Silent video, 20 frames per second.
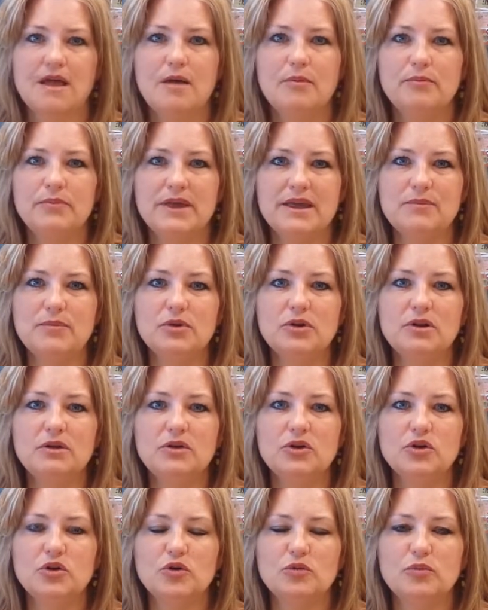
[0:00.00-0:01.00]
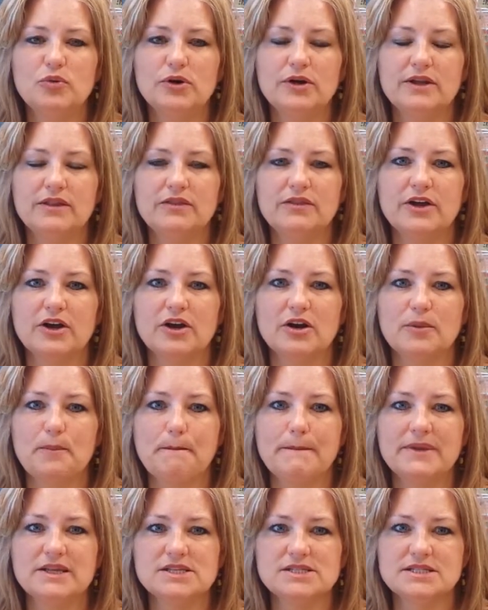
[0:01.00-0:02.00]
People who put their
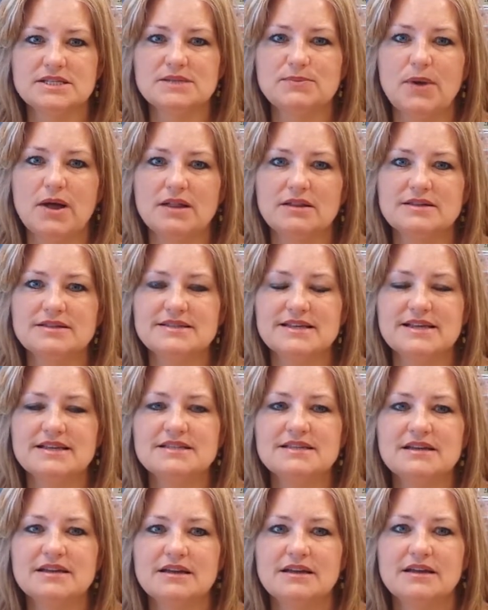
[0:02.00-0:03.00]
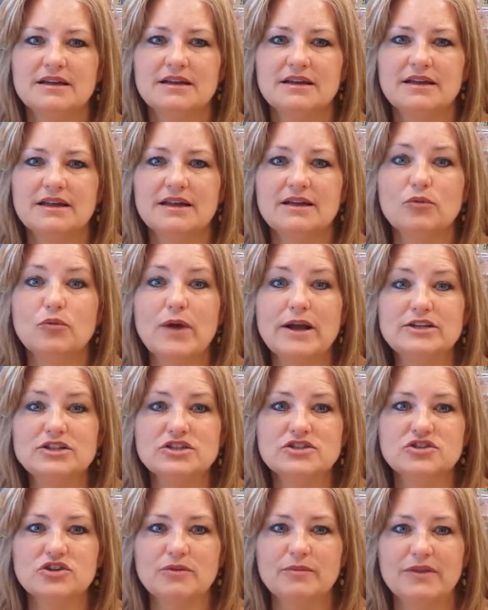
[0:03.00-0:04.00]
business policies,
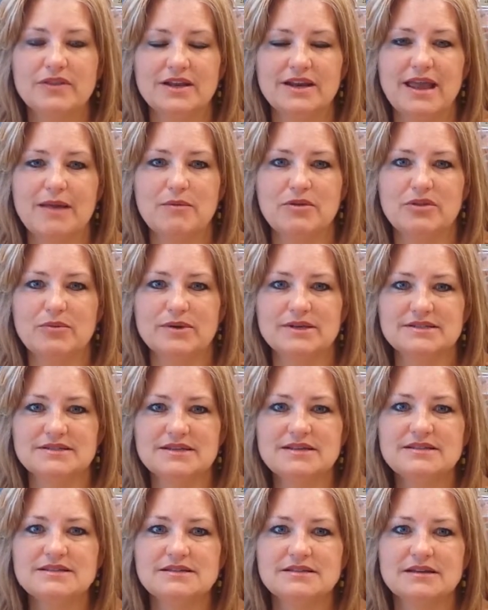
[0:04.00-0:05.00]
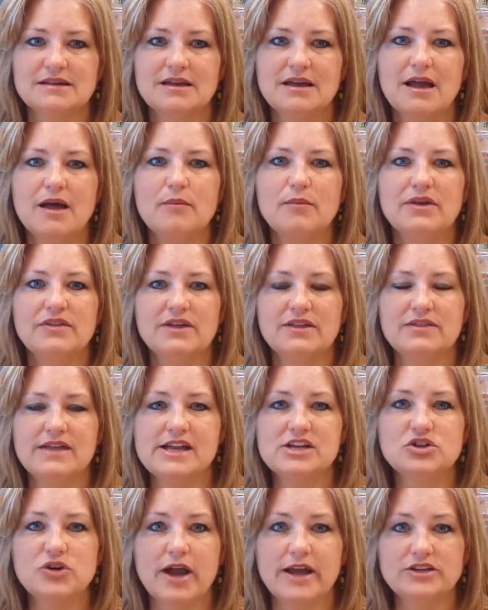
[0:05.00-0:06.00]
register them in the name of the business, but then they
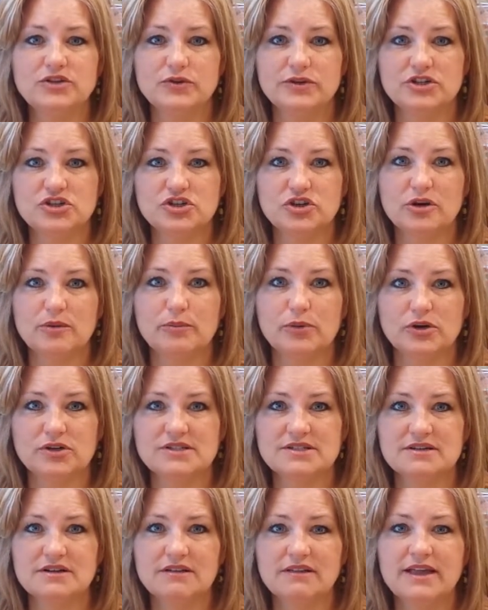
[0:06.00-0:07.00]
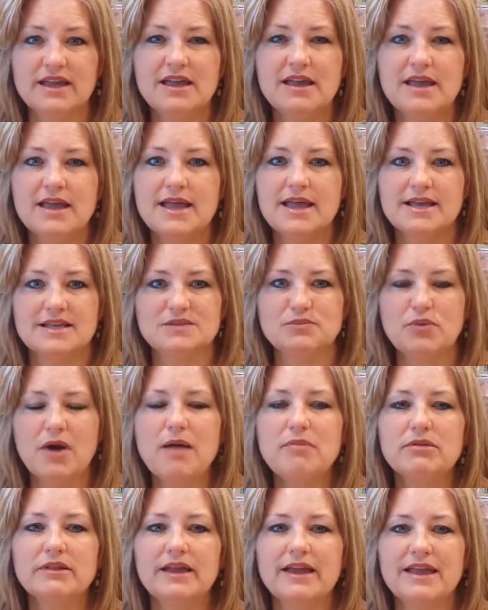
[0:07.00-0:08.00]
try to insure them personally, it's
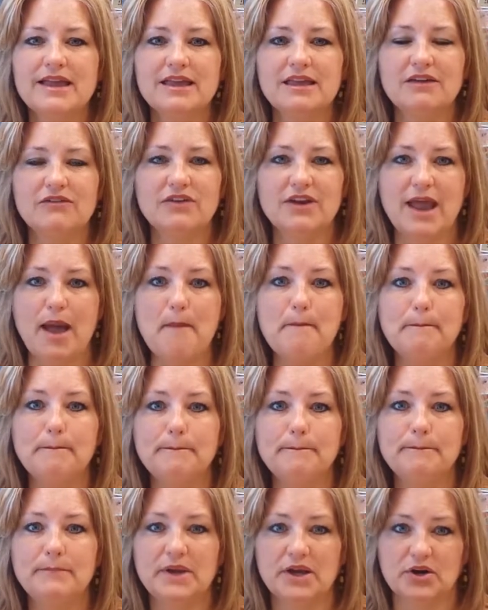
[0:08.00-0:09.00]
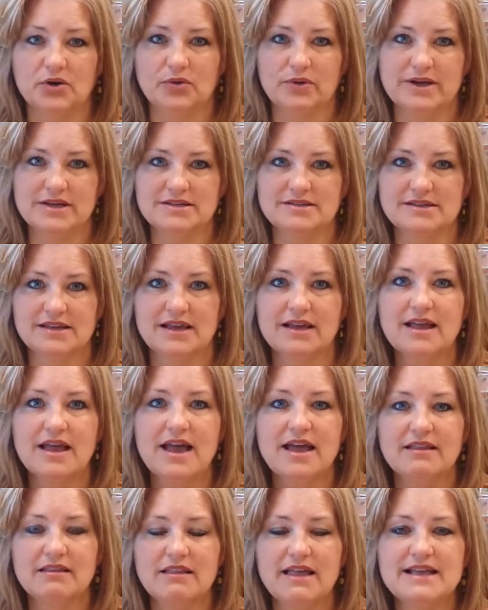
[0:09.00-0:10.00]
probably even at bigger risk
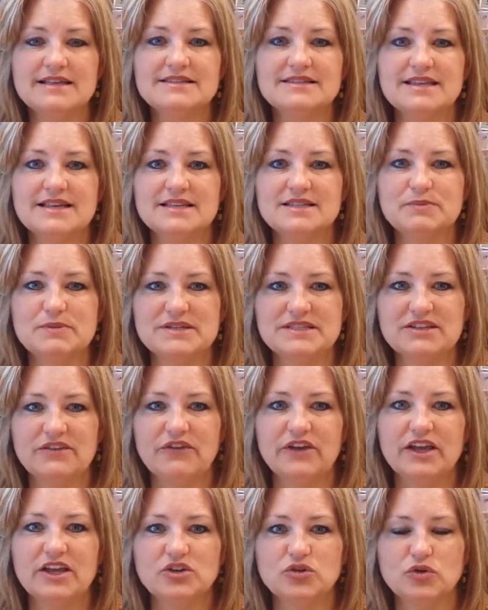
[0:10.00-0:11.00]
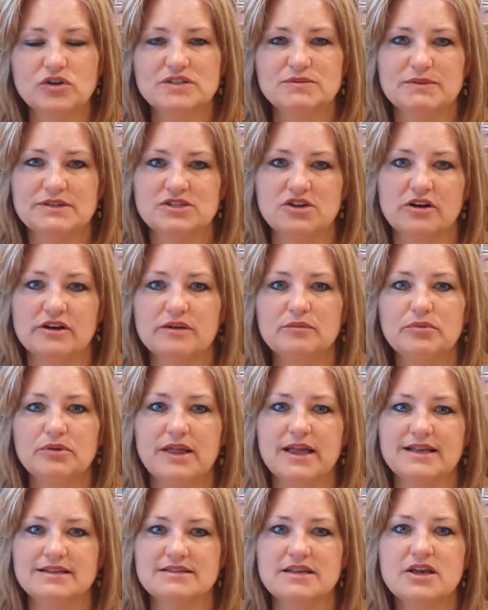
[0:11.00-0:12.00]
unless the specific endorsements are in
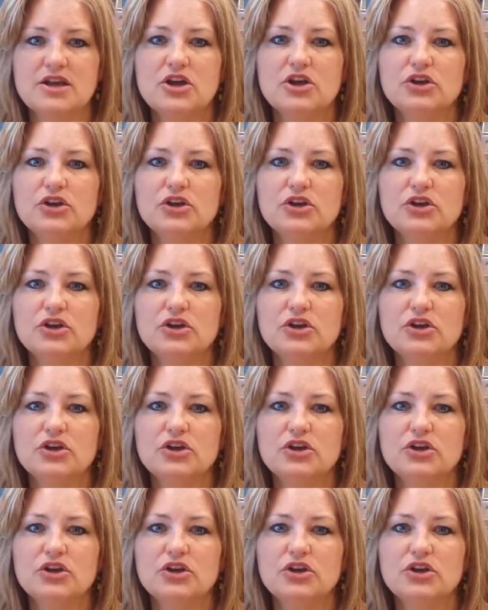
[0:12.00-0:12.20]
place.